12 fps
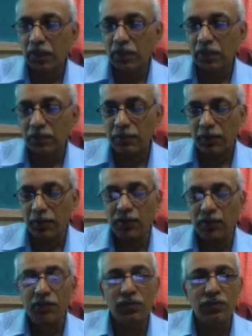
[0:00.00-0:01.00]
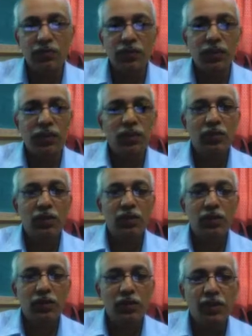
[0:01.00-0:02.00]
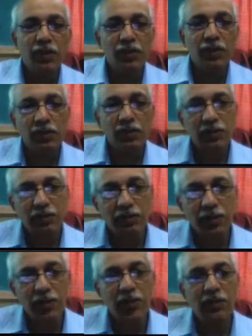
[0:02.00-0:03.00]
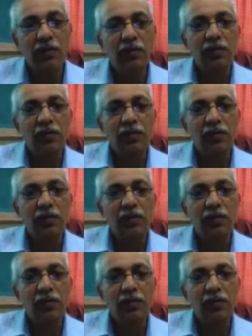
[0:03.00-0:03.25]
Fine. So, till now what we did is we